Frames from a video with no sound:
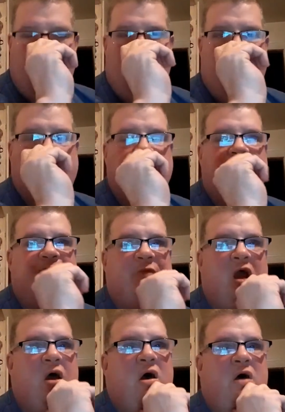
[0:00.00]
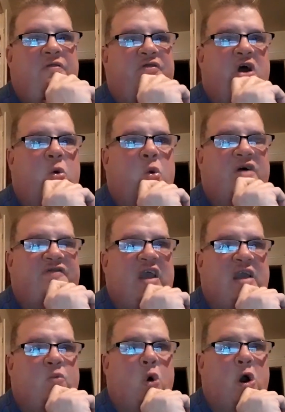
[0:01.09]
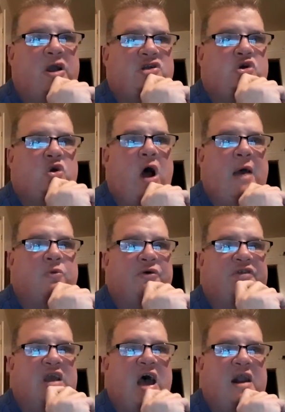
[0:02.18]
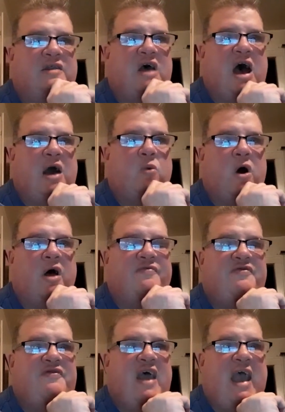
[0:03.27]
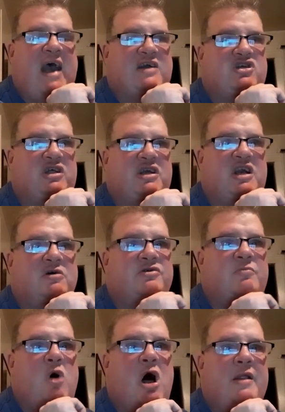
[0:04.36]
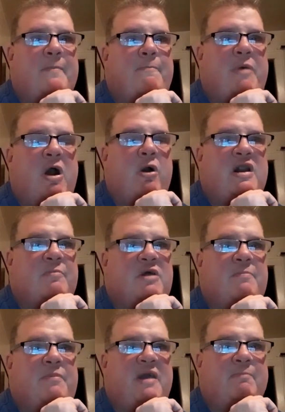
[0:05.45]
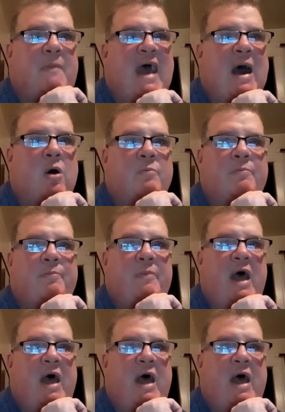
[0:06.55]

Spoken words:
there was a warring tribe with the Onondaga. They actually killed them all and buried them in a big mound.